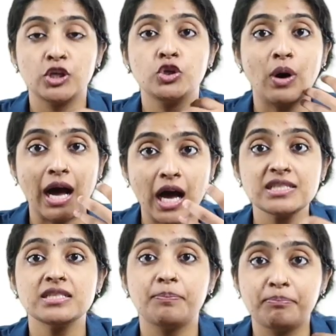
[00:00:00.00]
You
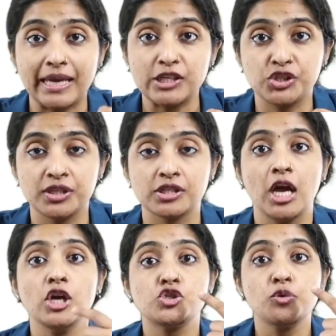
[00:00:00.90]
ask the
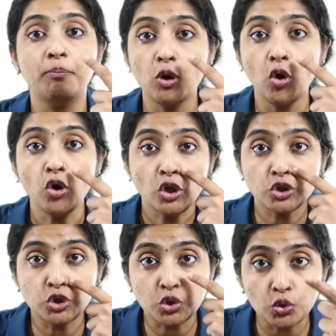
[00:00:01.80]
patient to blow
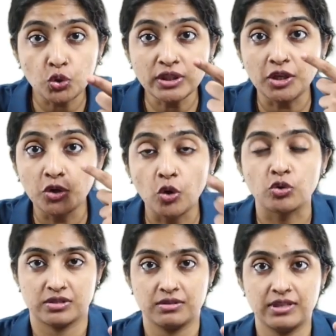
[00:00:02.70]
through the
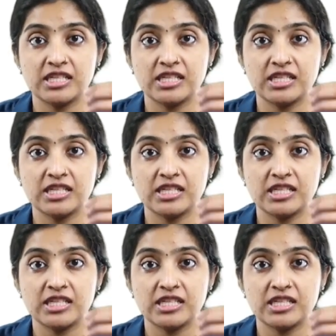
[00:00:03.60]
nose,